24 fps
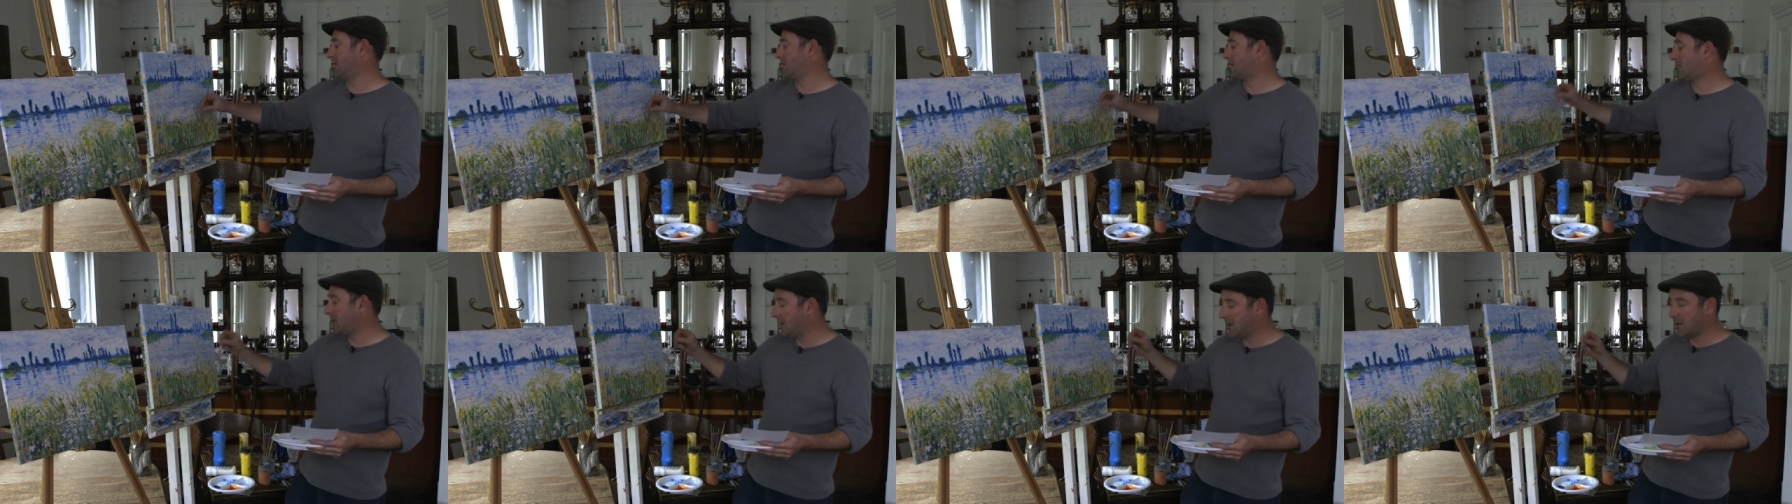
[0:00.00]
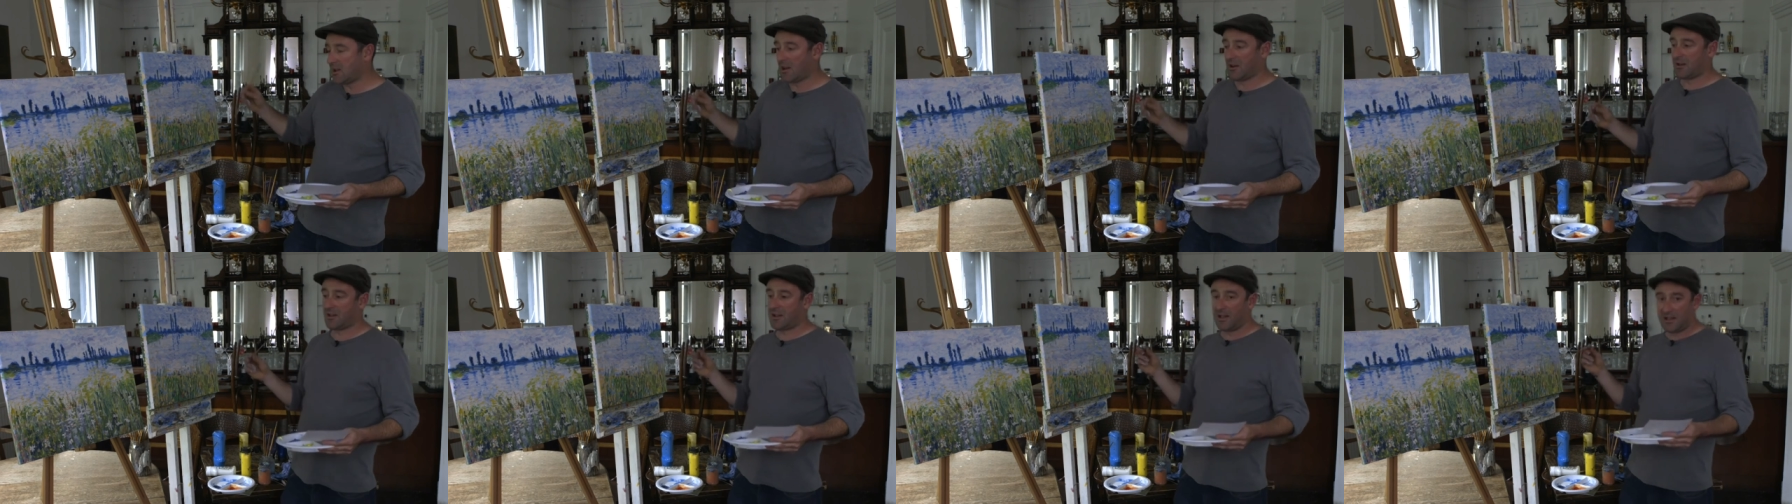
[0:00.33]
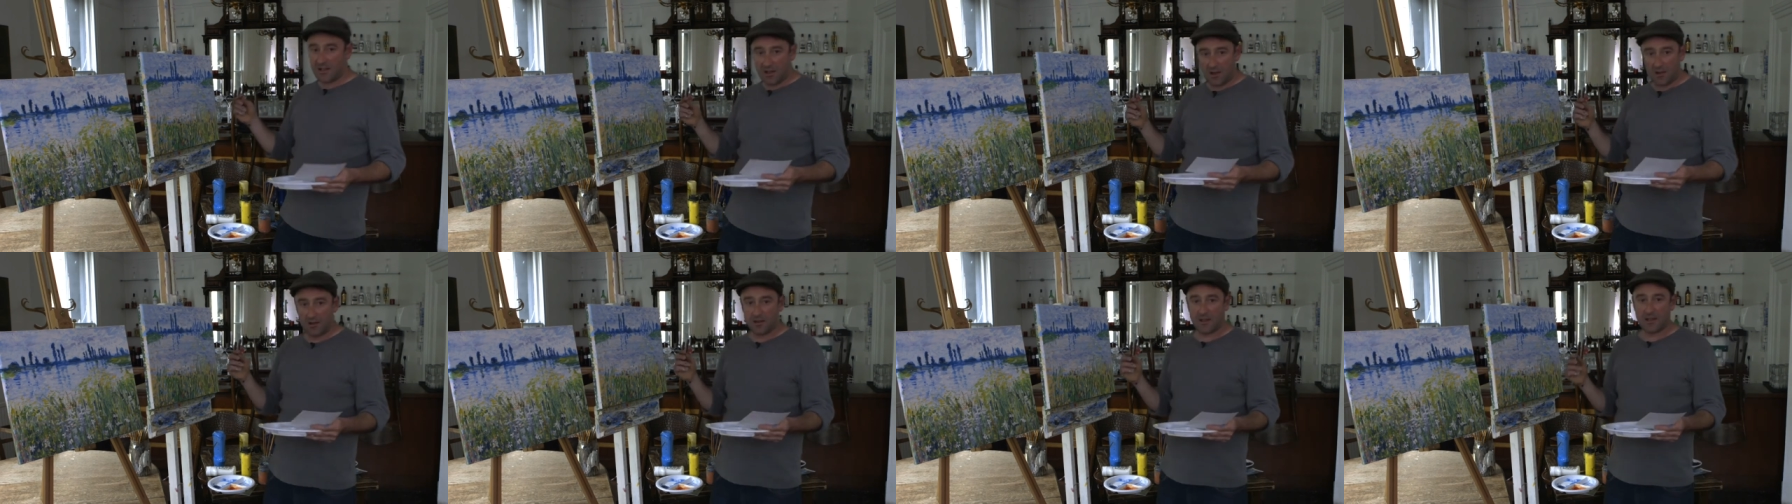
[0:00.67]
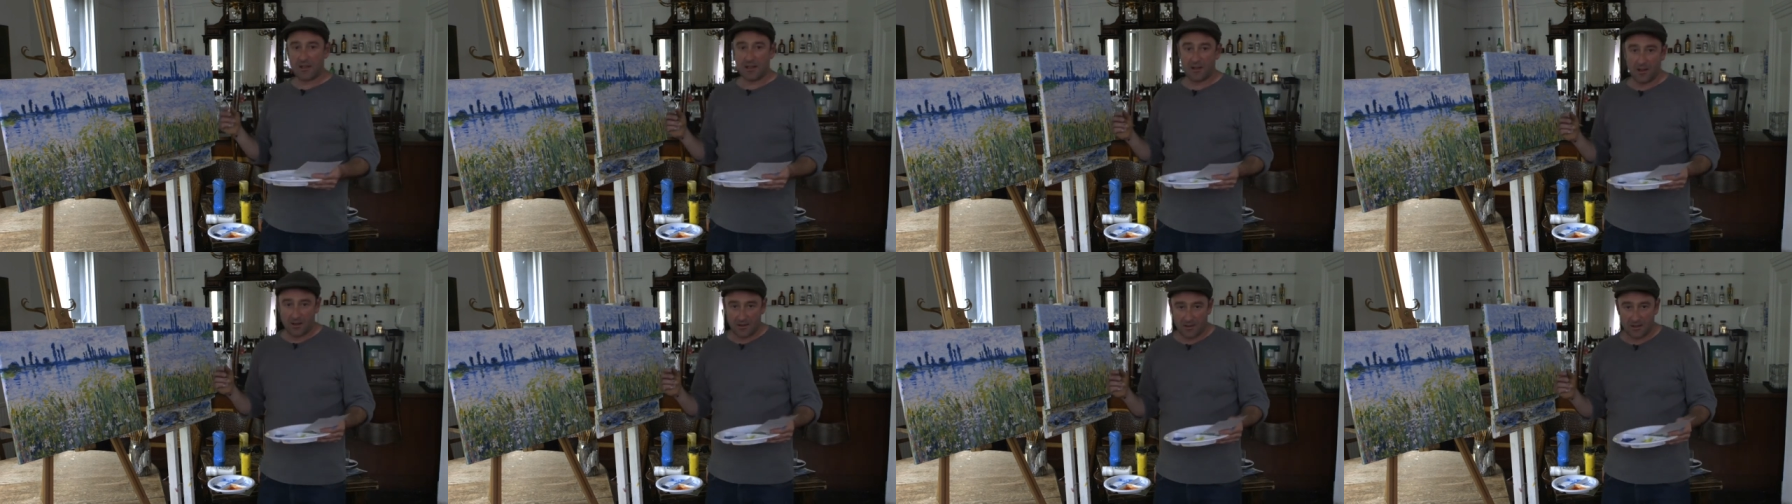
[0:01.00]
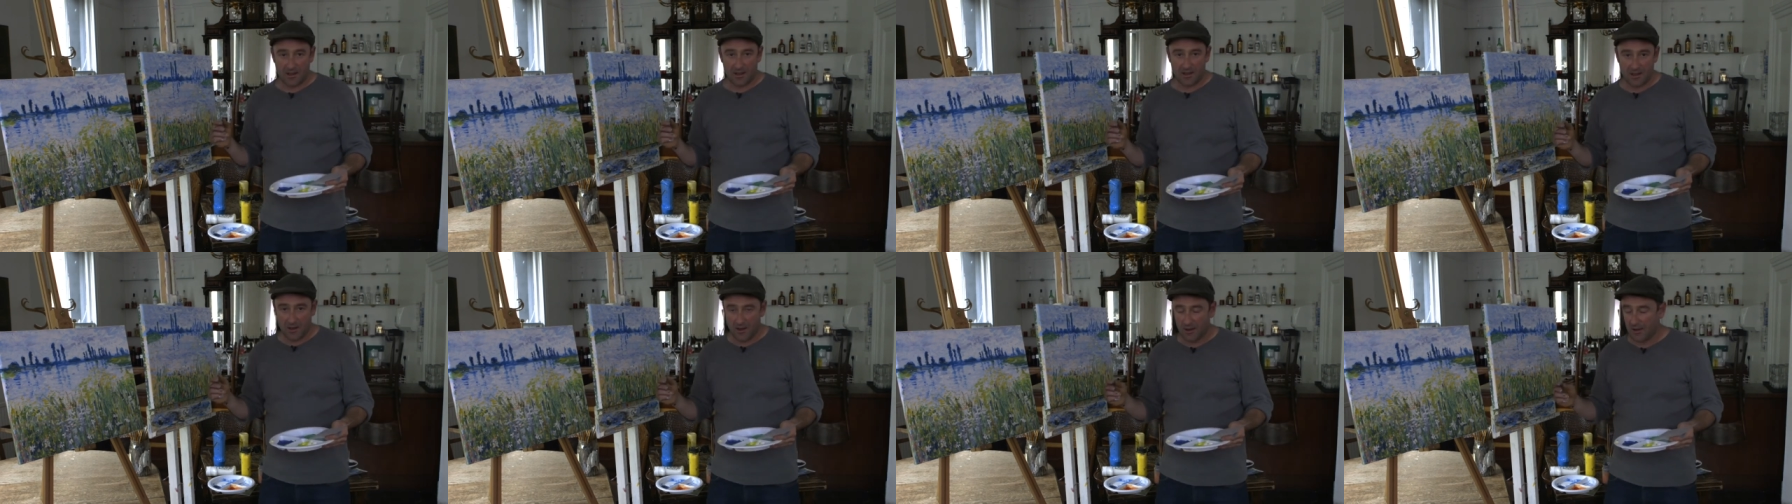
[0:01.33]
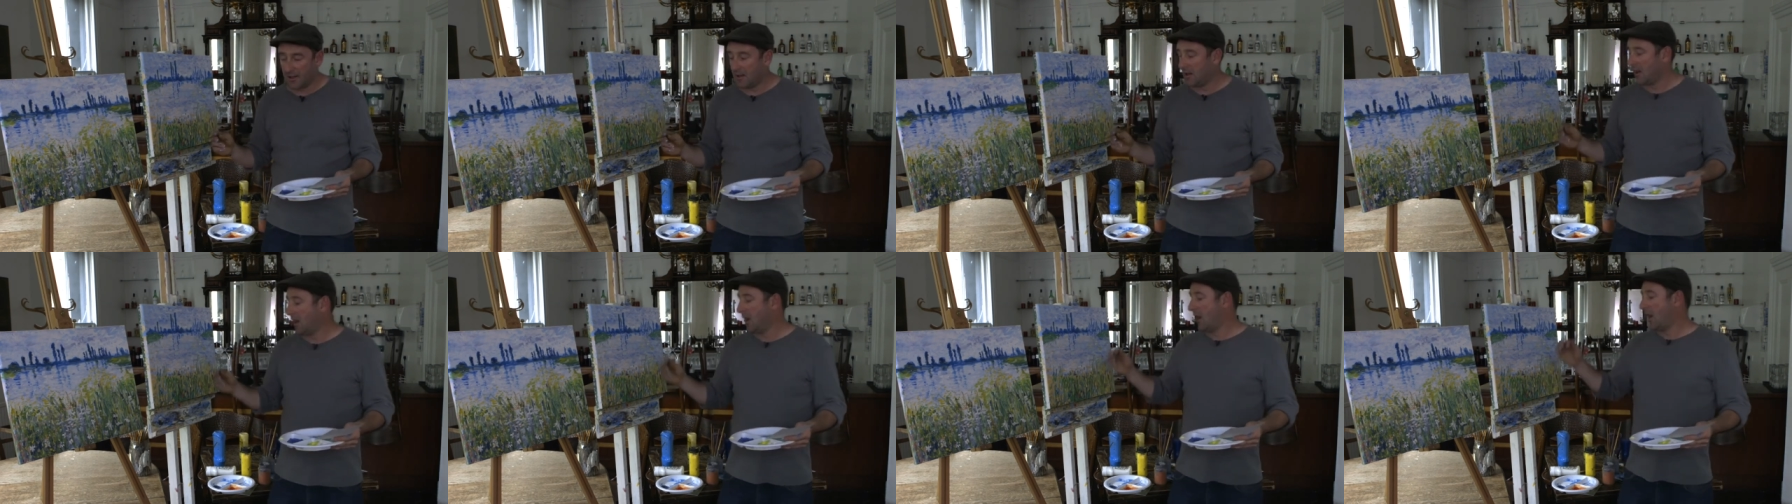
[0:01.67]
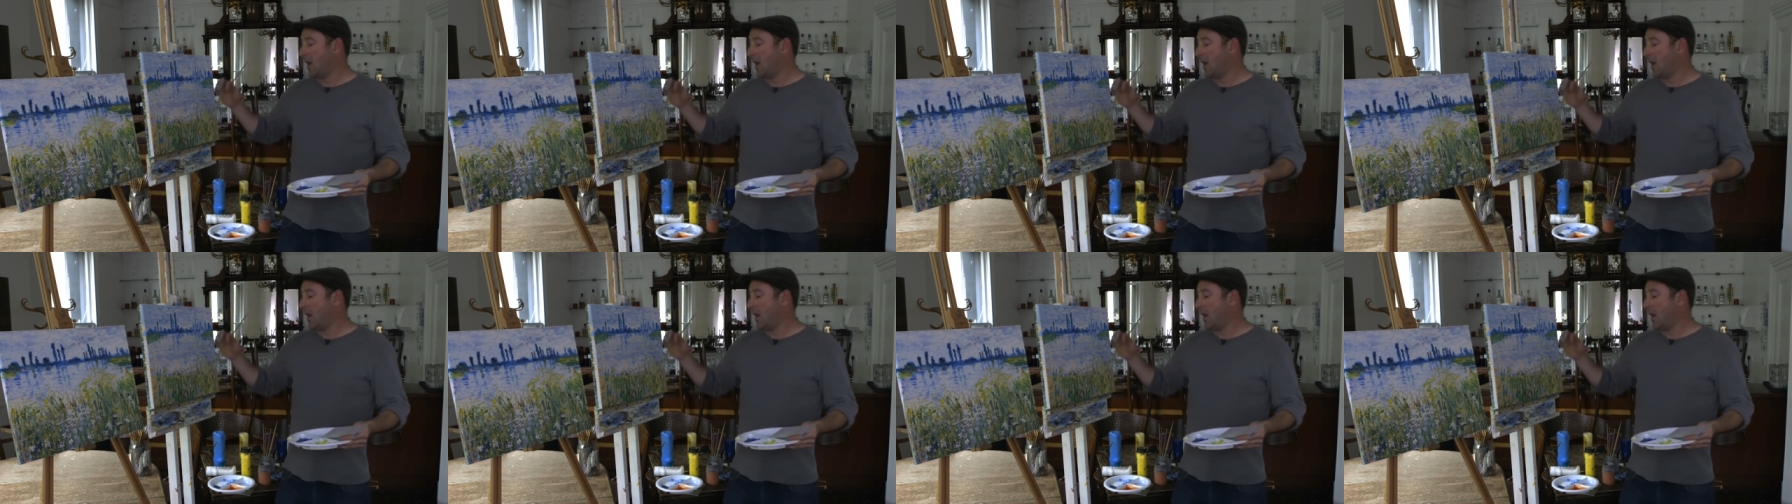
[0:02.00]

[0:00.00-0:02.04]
keep going, keep going, keep going, keep going,